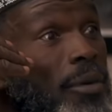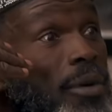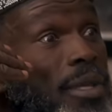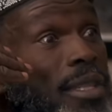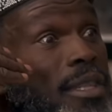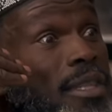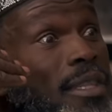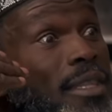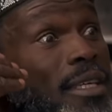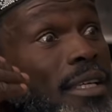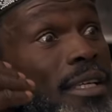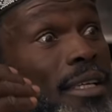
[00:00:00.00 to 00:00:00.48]
are we
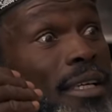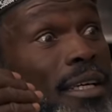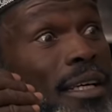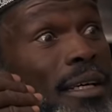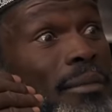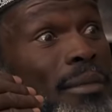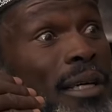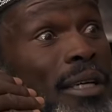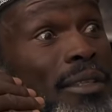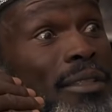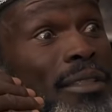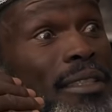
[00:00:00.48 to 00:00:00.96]
thinking
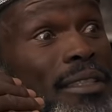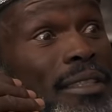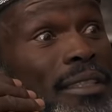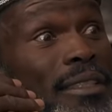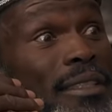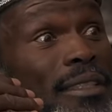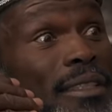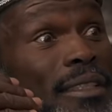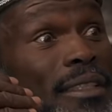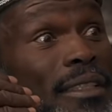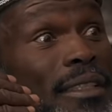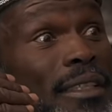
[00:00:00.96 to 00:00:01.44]
about
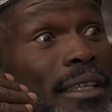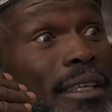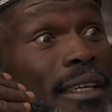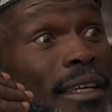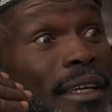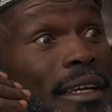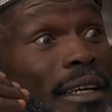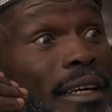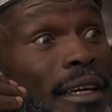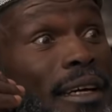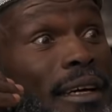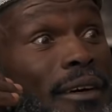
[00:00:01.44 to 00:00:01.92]
this?
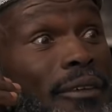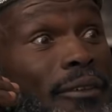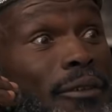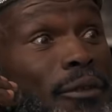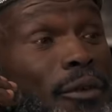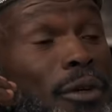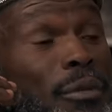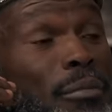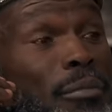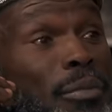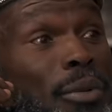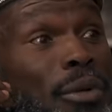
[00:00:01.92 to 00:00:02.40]

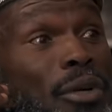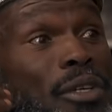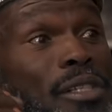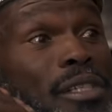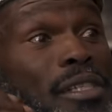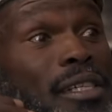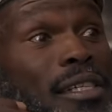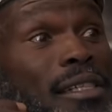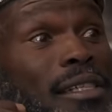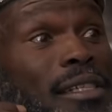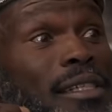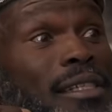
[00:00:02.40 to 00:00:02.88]
Have we
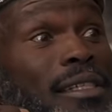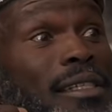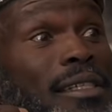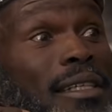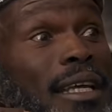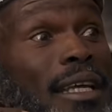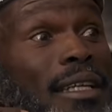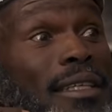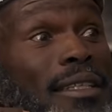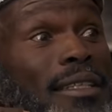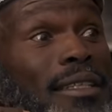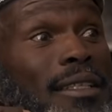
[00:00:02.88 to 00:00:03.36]
processed
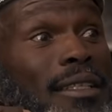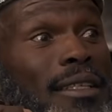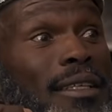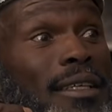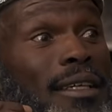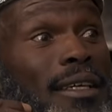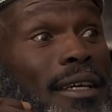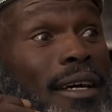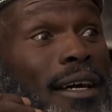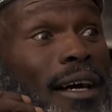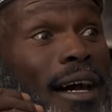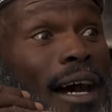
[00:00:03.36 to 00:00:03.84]
it yet?
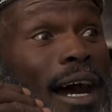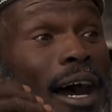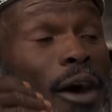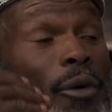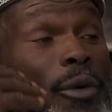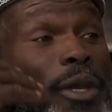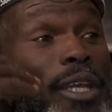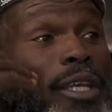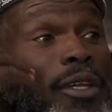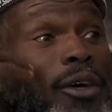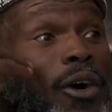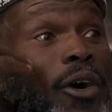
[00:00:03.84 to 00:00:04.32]
Yes.
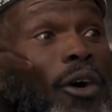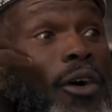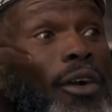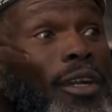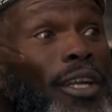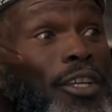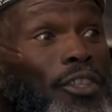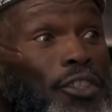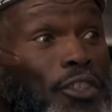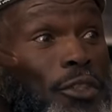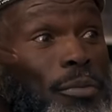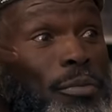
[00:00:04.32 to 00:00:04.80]
Are we in
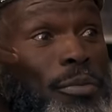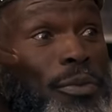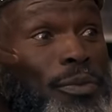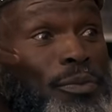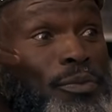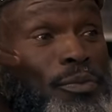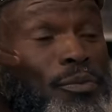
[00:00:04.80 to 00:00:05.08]
ownership?